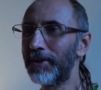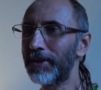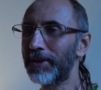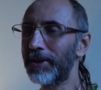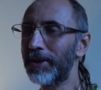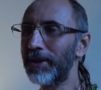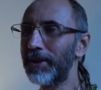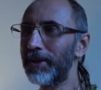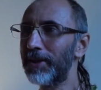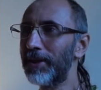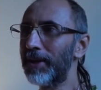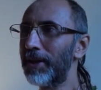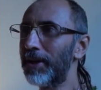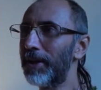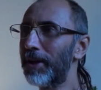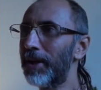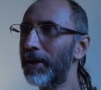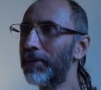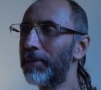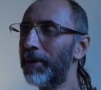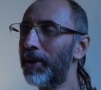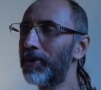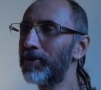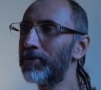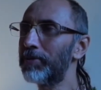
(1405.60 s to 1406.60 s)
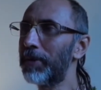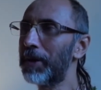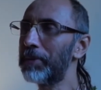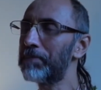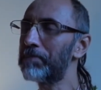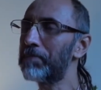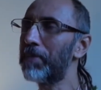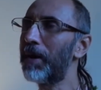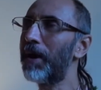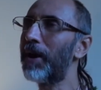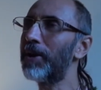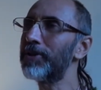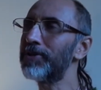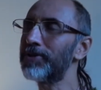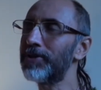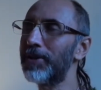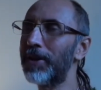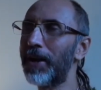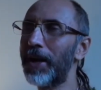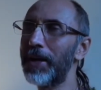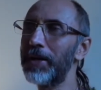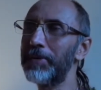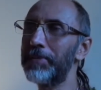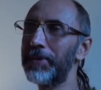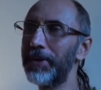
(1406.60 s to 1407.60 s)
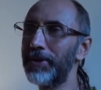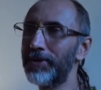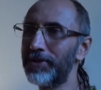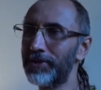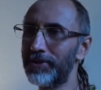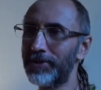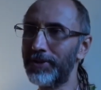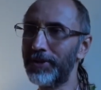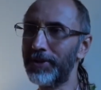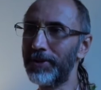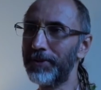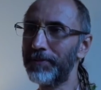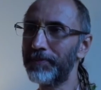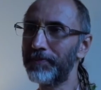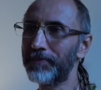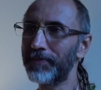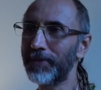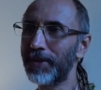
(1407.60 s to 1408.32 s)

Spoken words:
okay, about my past life history.